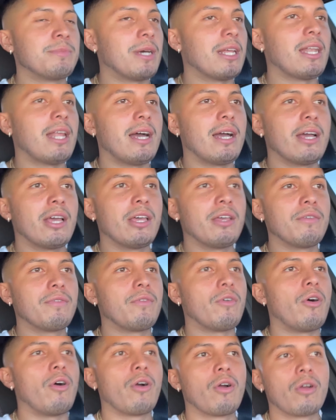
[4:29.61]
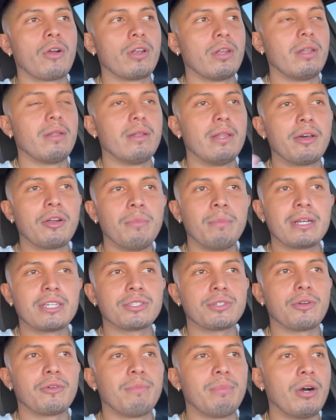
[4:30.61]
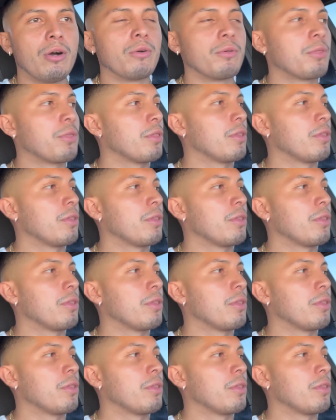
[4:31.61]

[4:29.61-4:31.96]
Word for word: my life, or a little mixture of both.